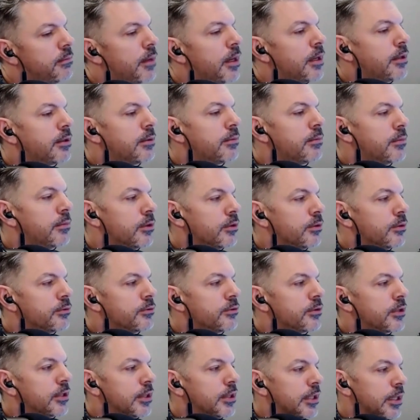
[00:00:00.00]
Make them
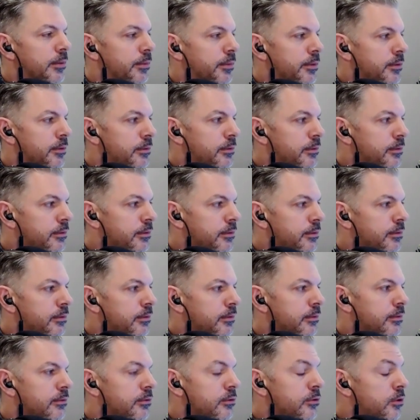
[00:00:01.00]
loose and limp,
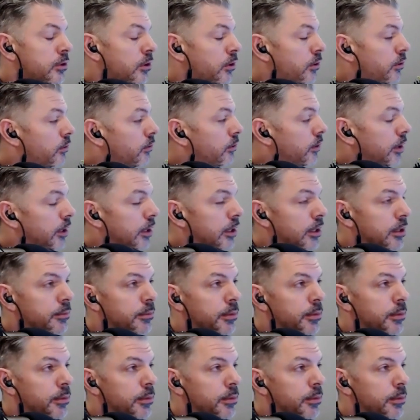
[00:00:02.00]
totally and